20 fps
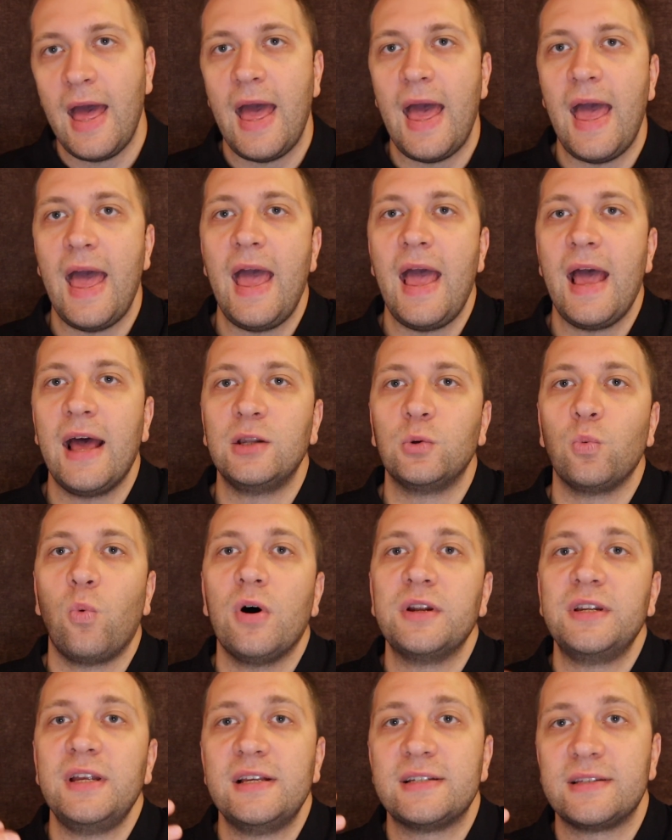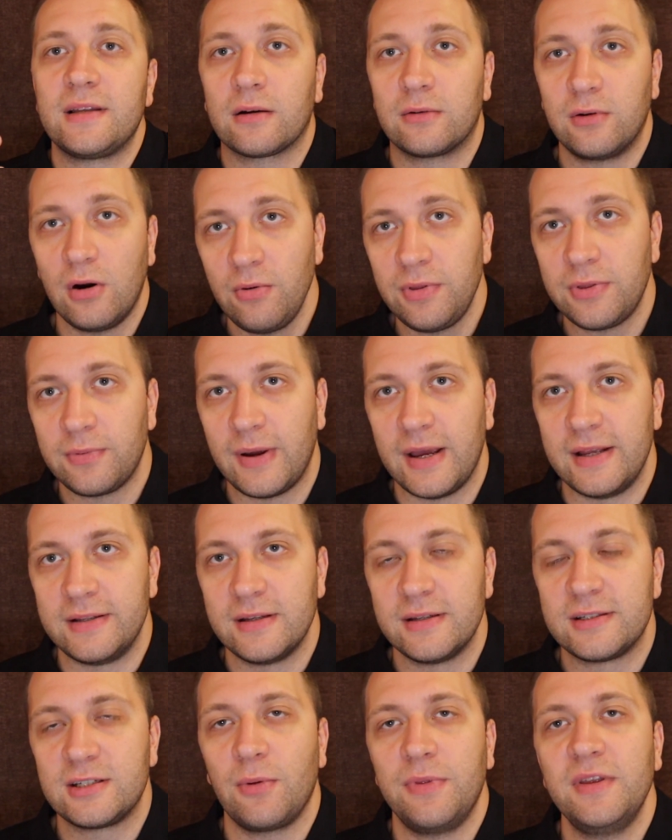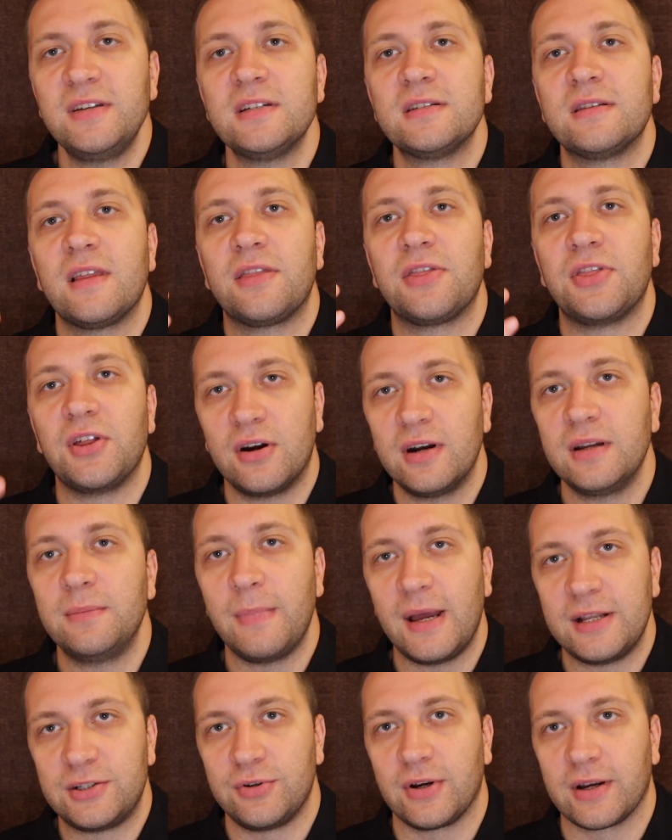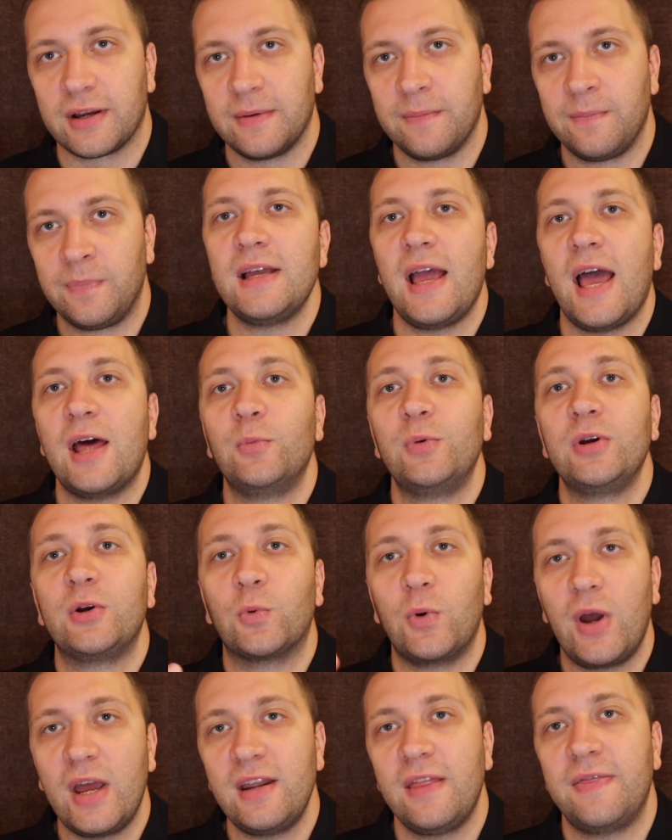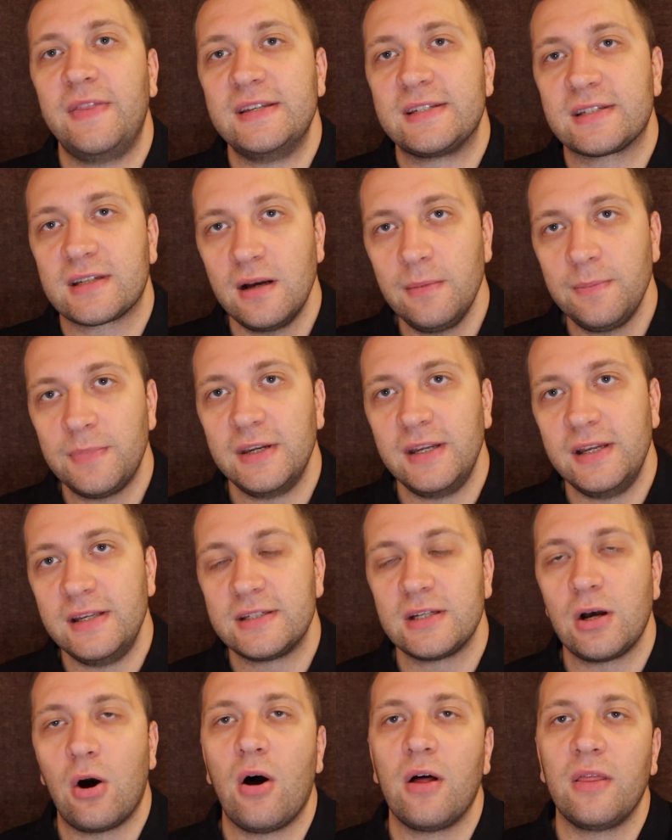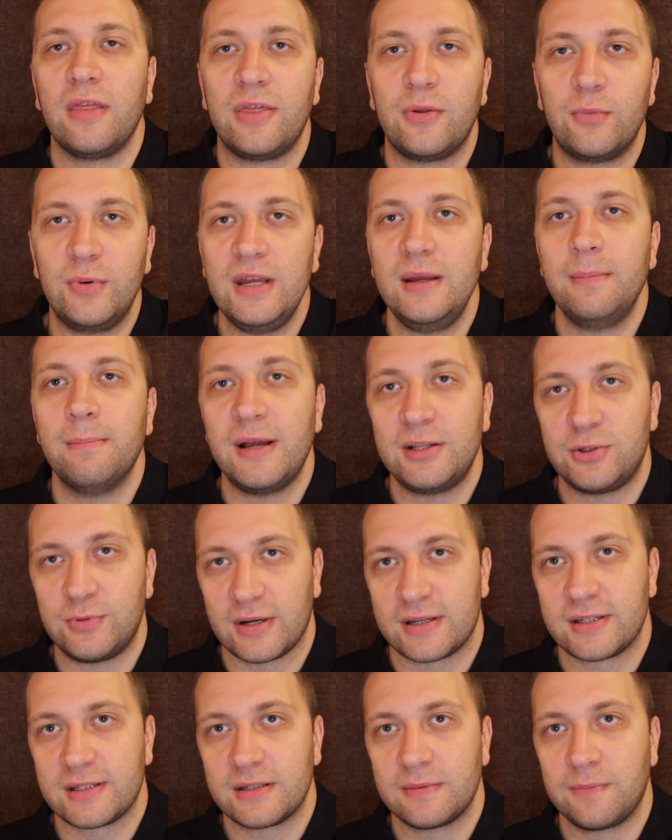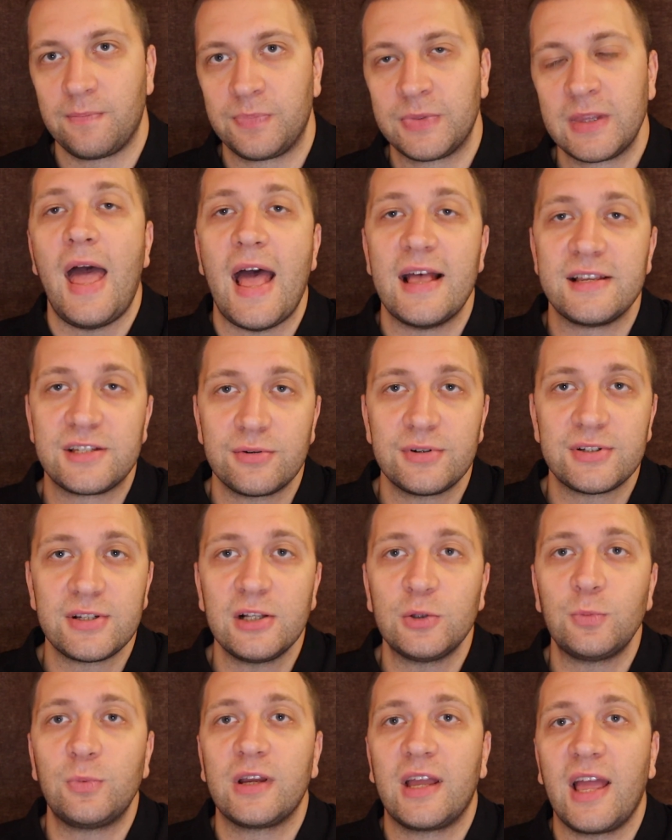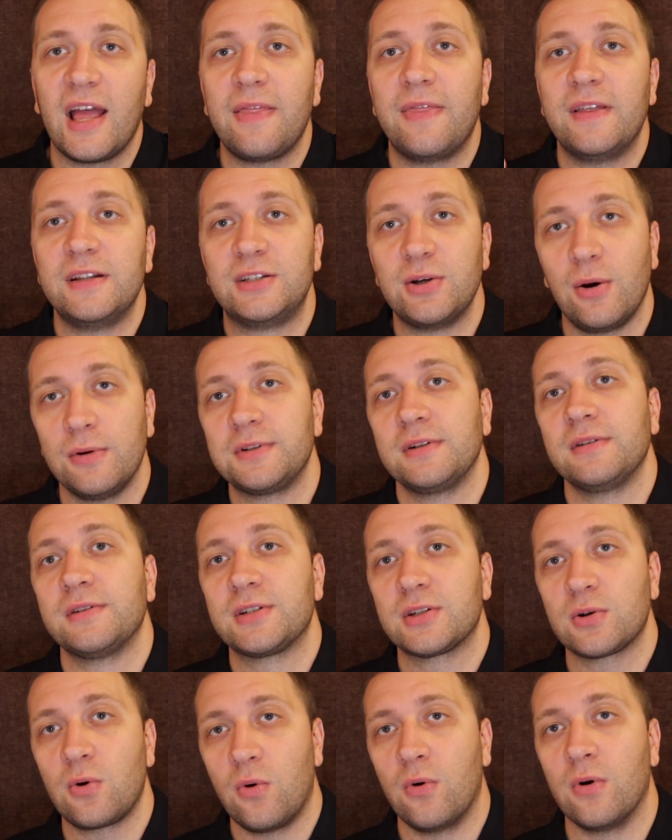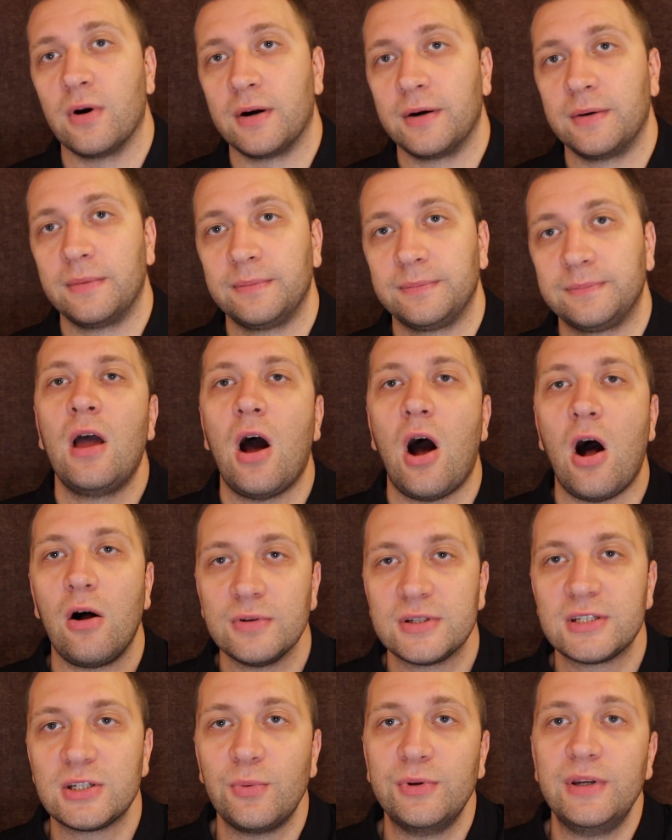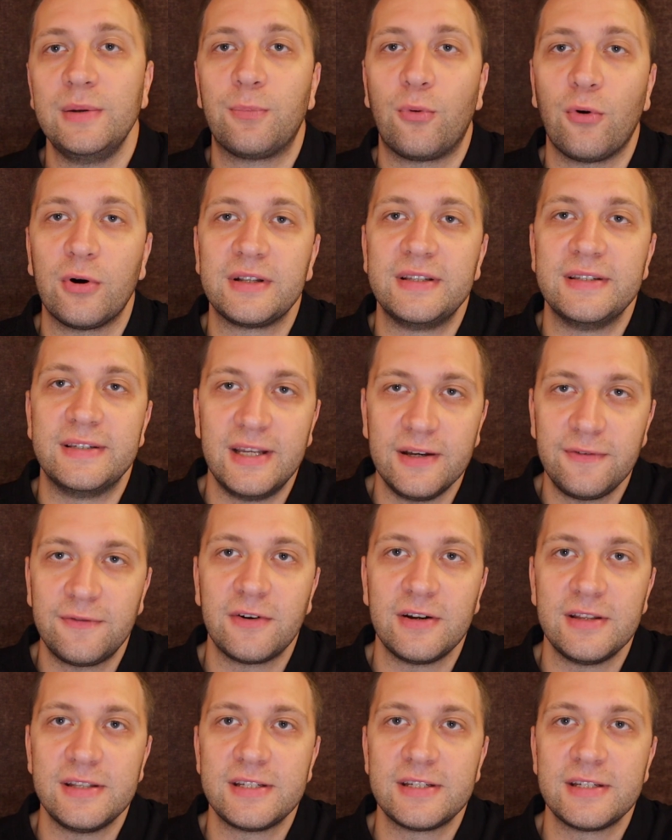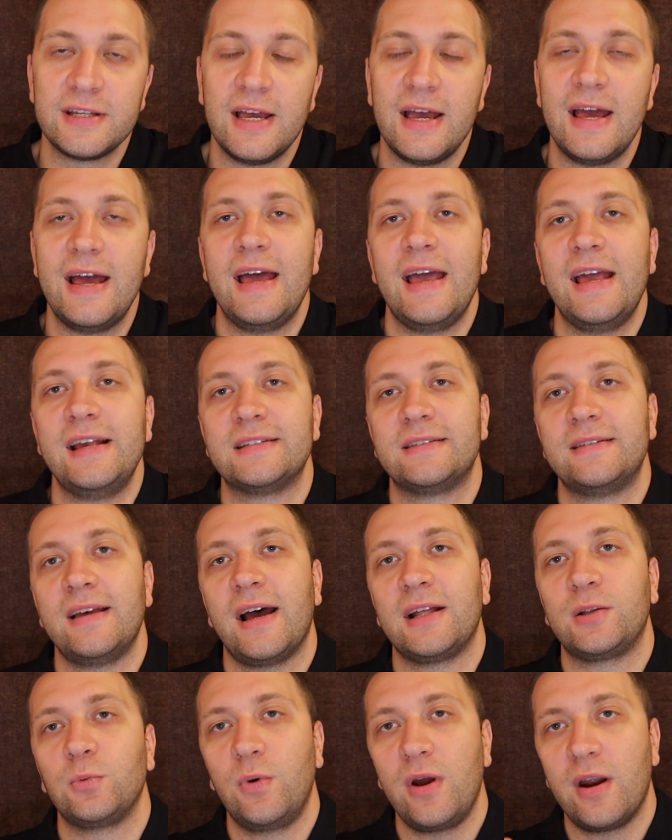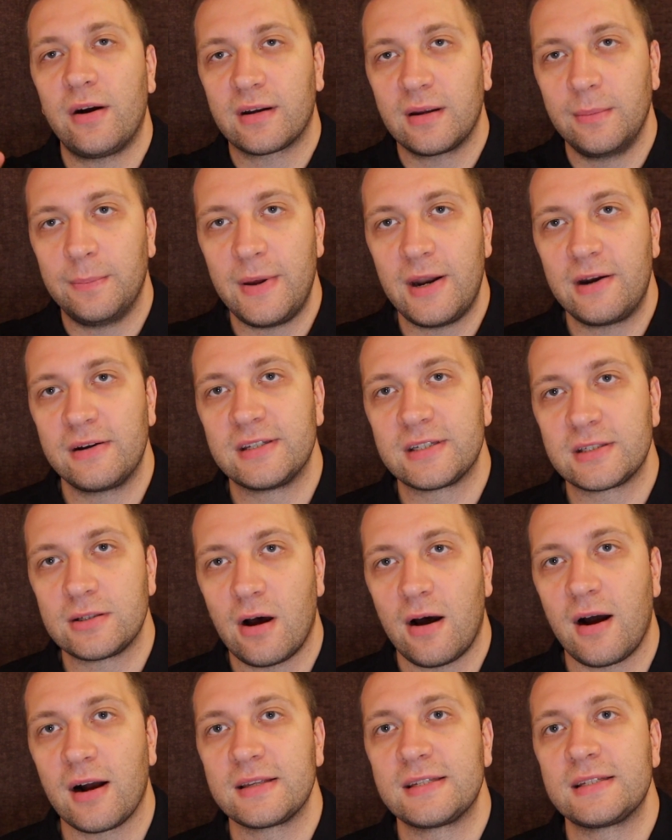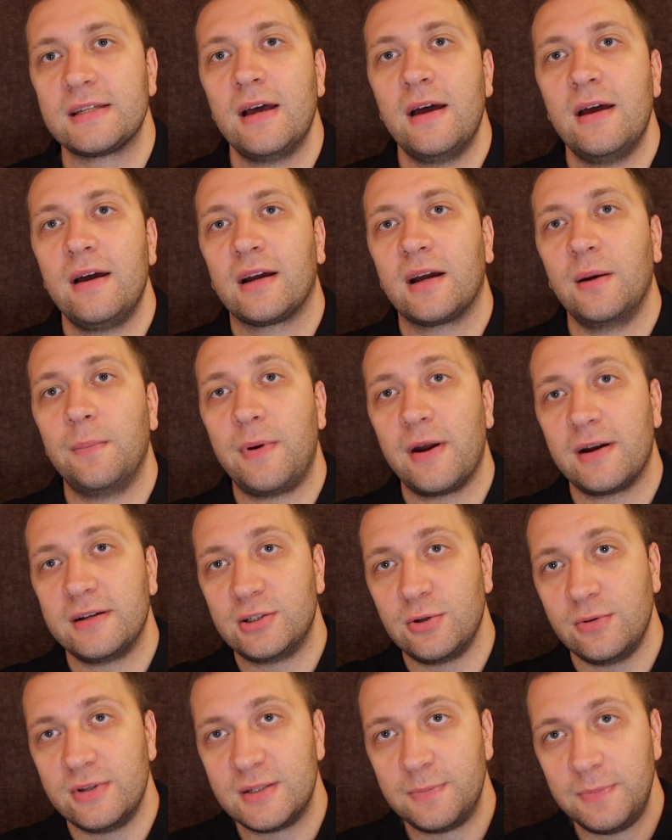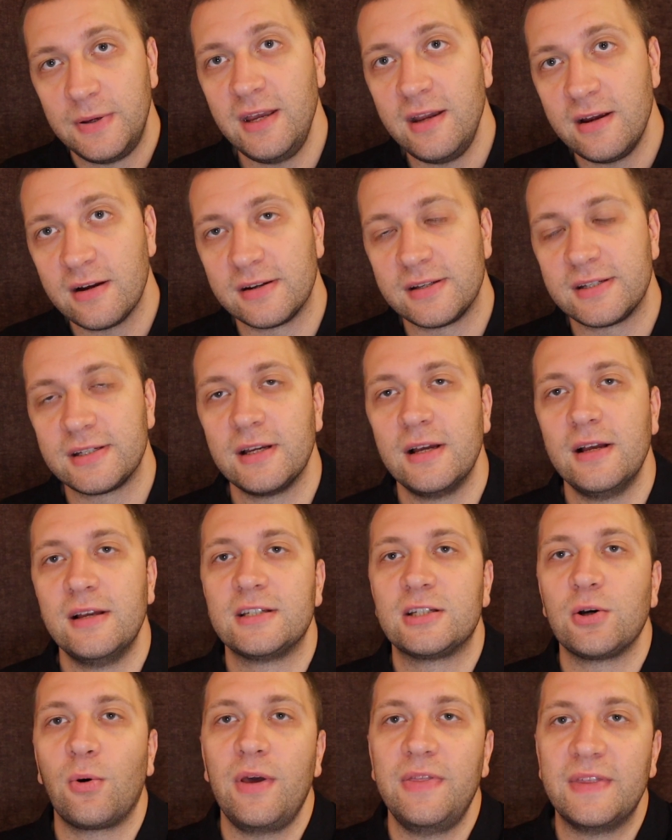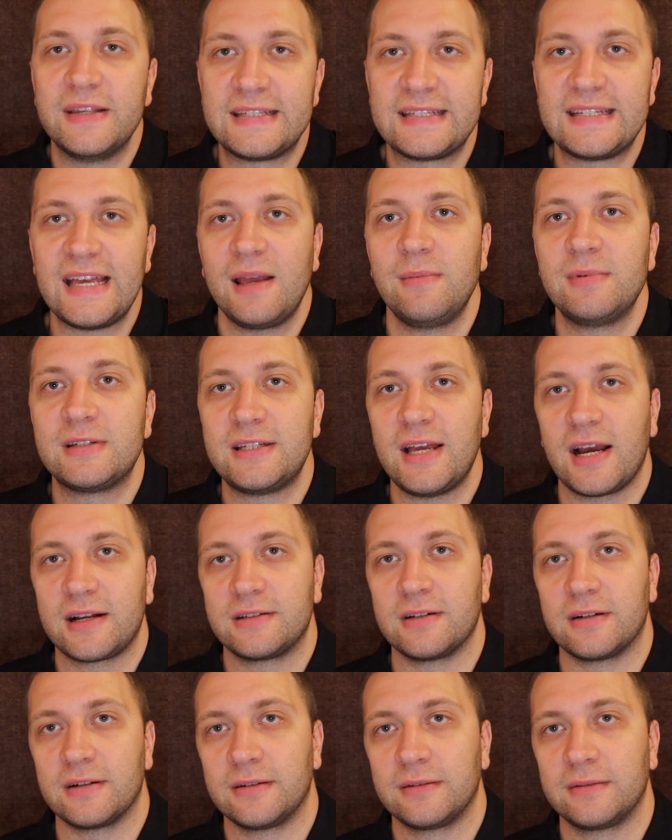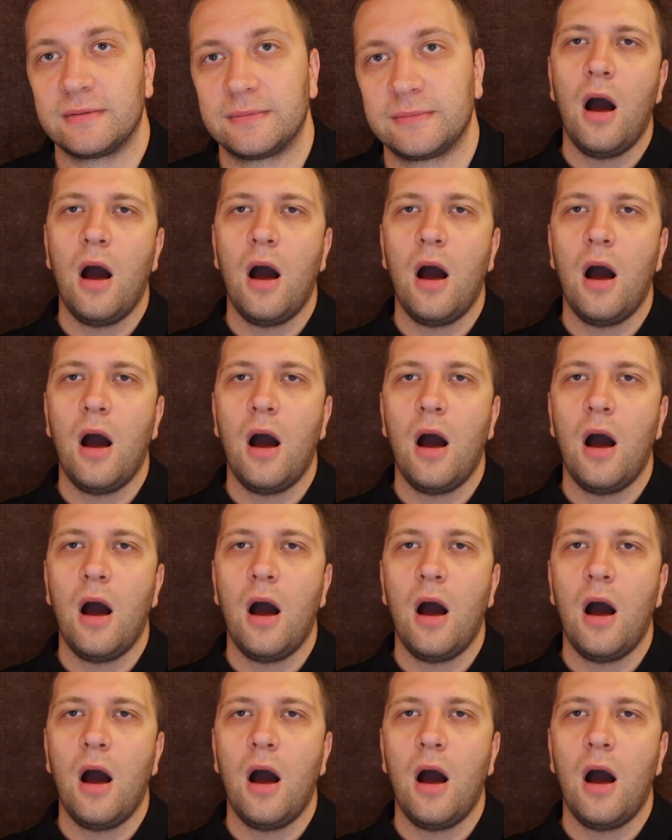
And what is the growth rate? So this is the 3rd metric. And we graded these companies on 3 metrics. As a result, we get the total score. Also, an important difference is that we are comparing stocks compared to its peers, so in the same sector.